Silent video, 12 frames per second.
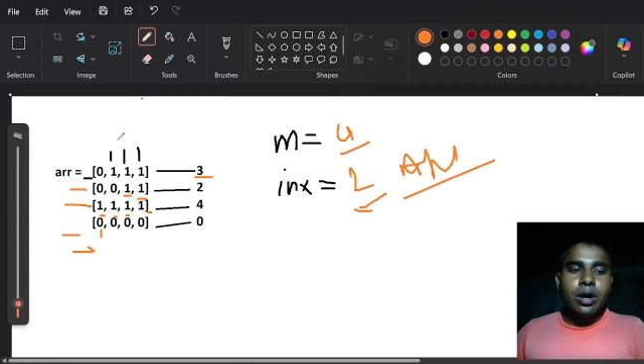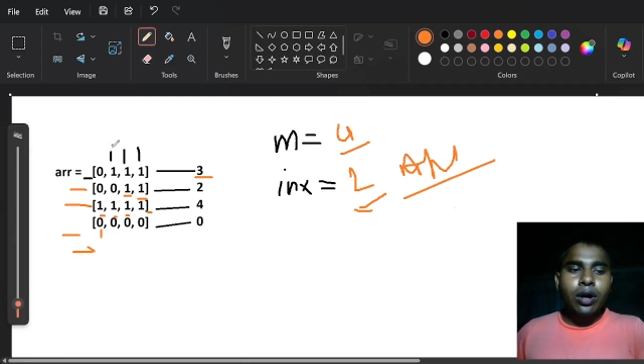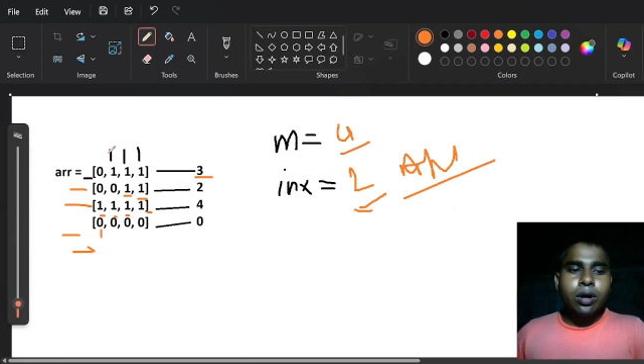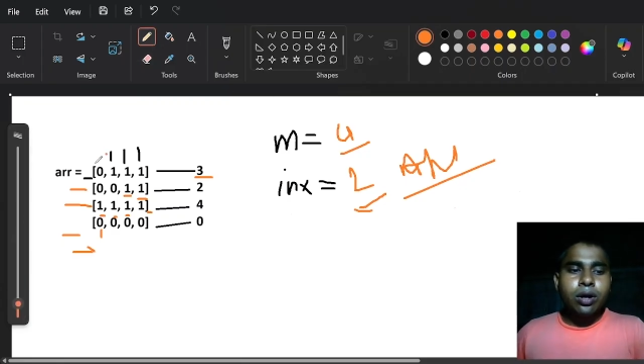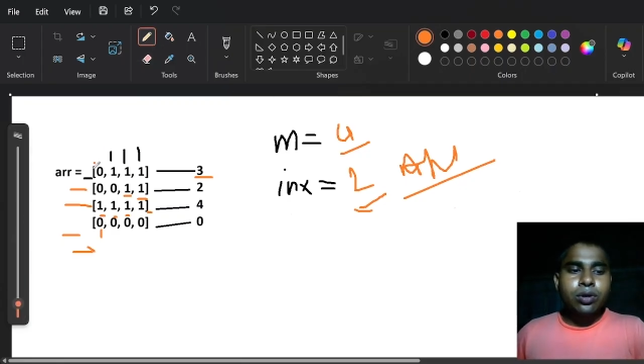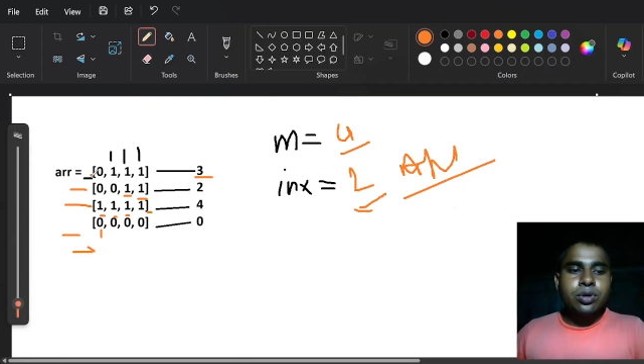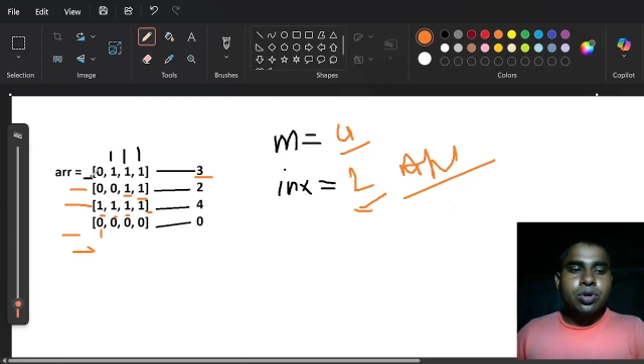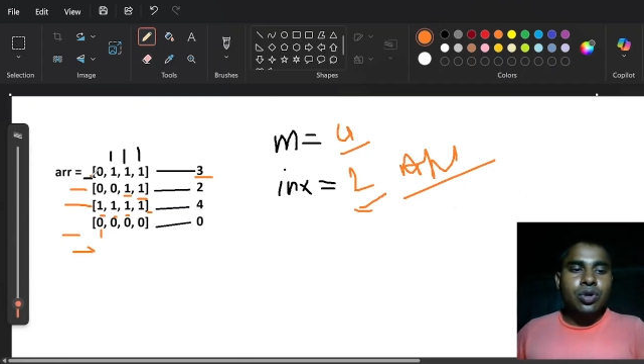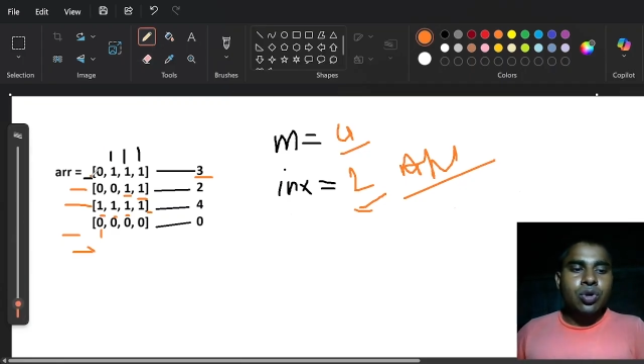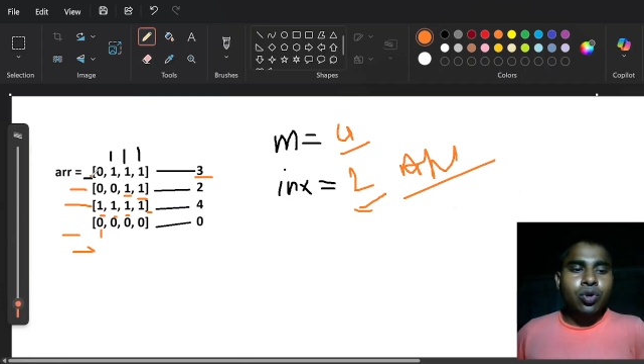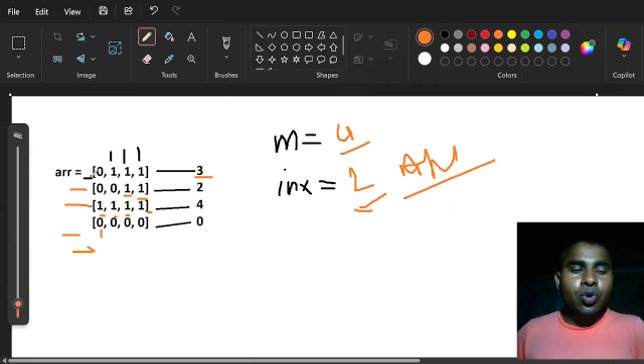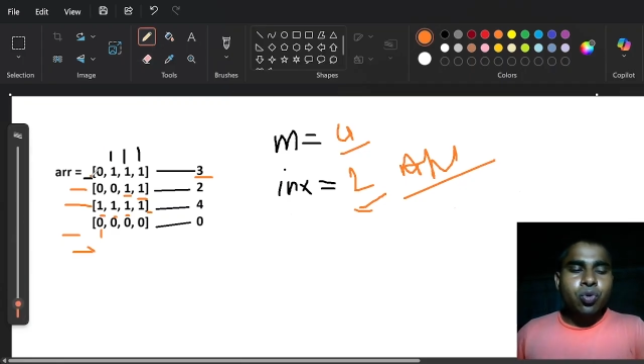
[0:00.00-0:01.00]
a
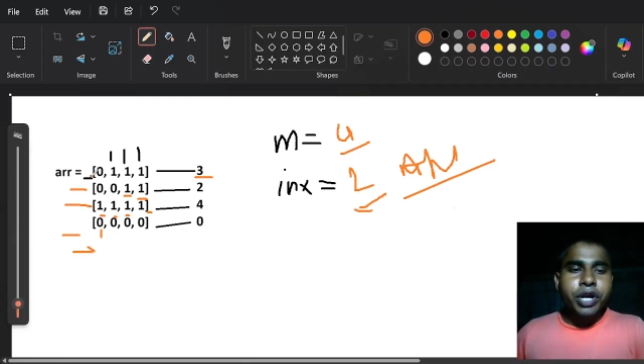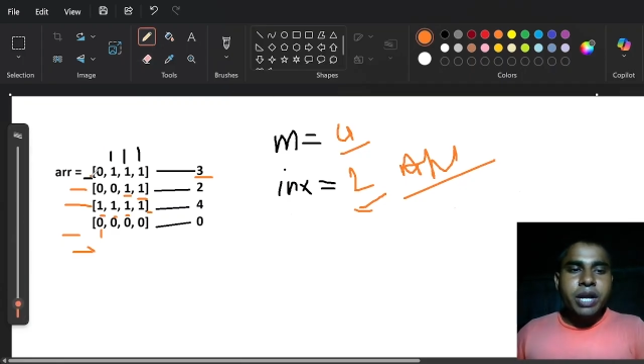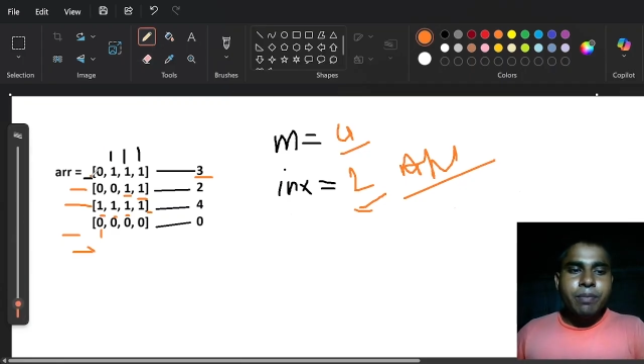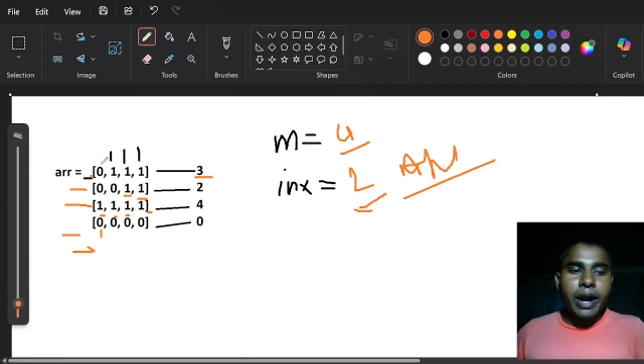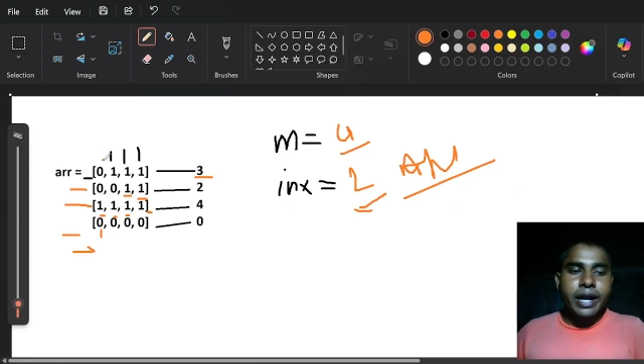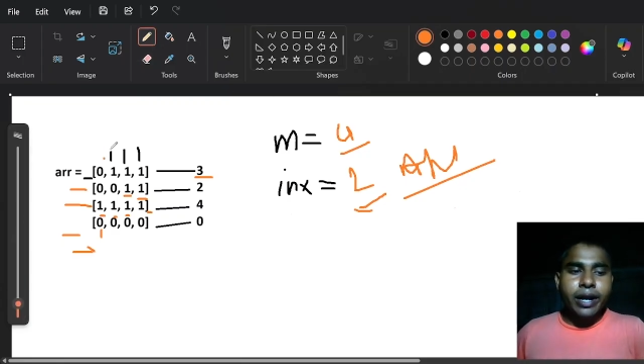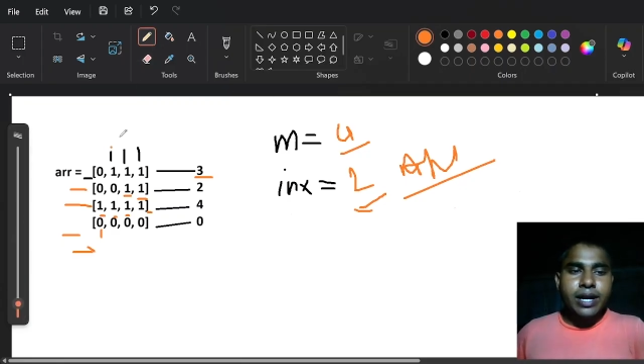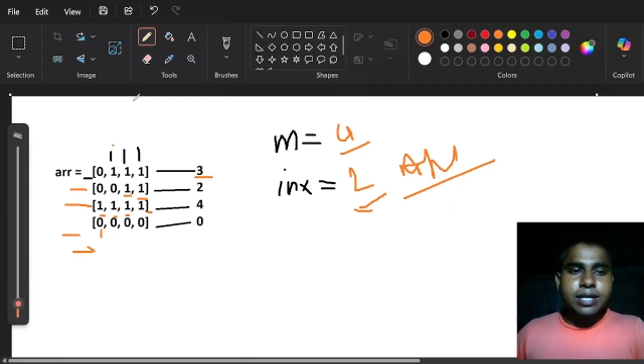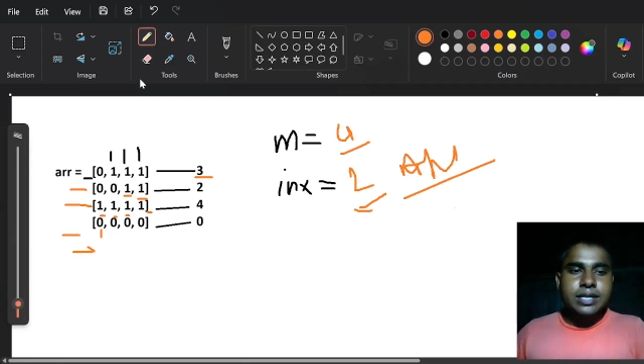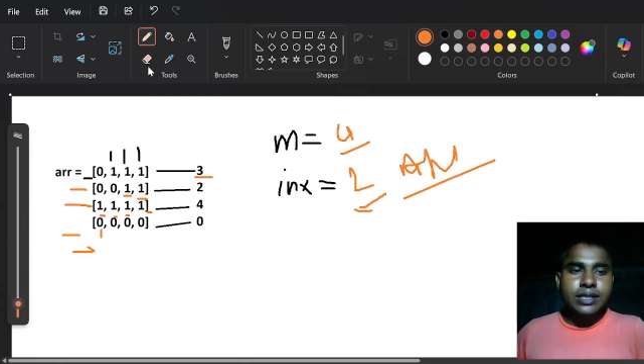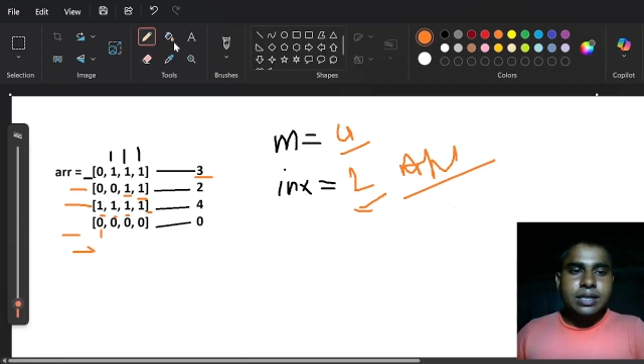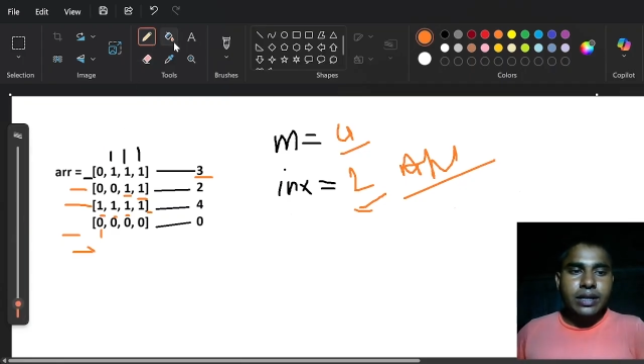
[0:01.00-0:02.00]
2D
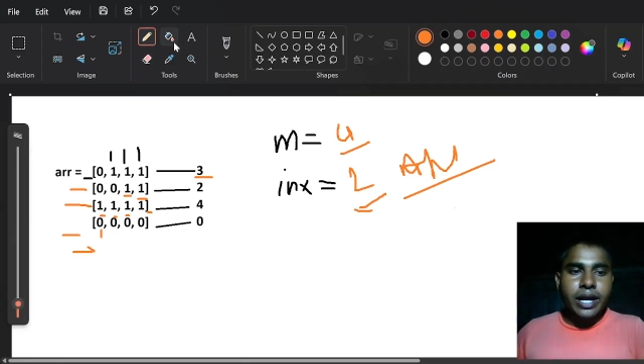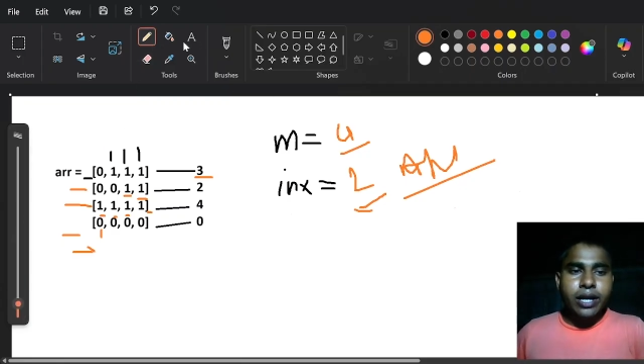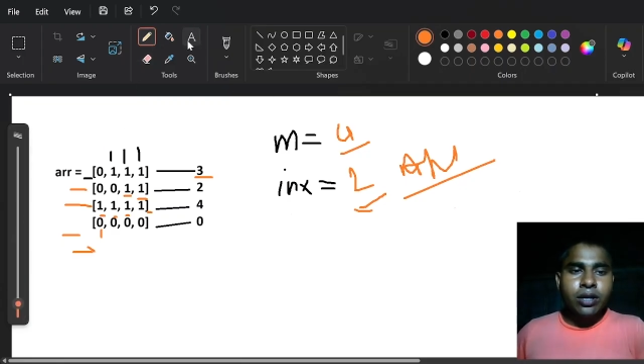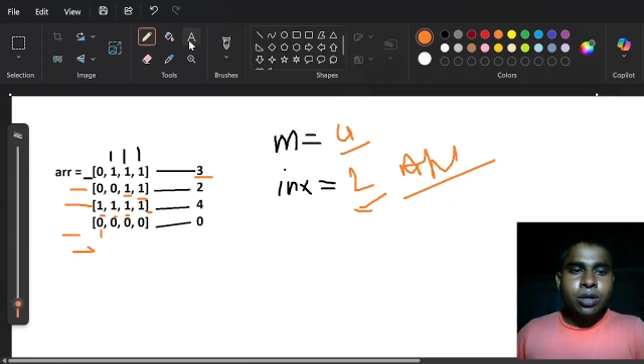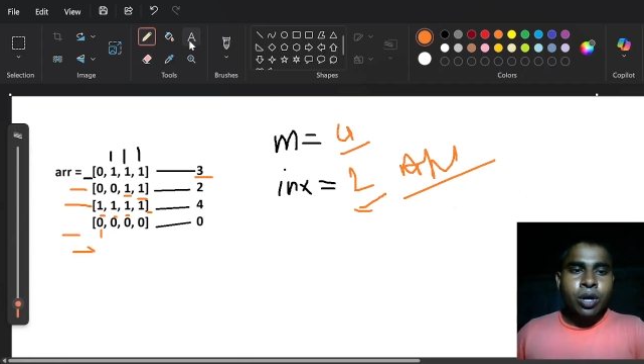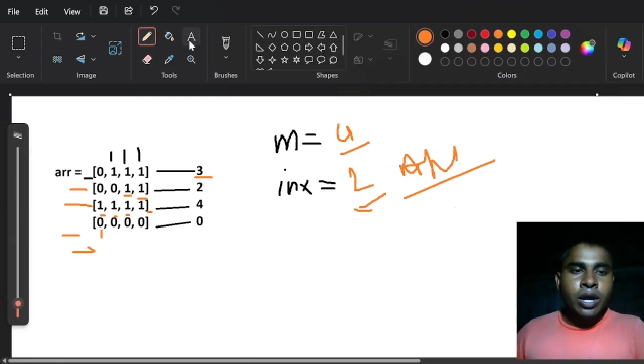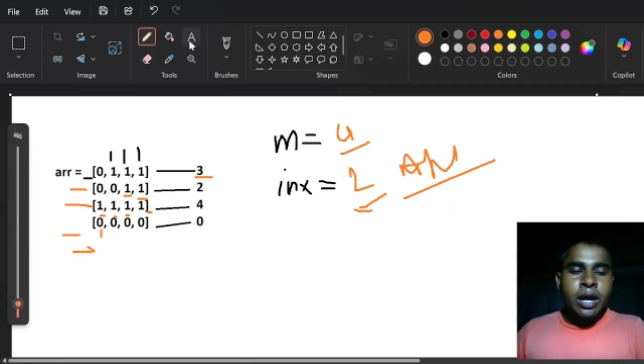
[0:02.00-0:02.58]
matrix, right?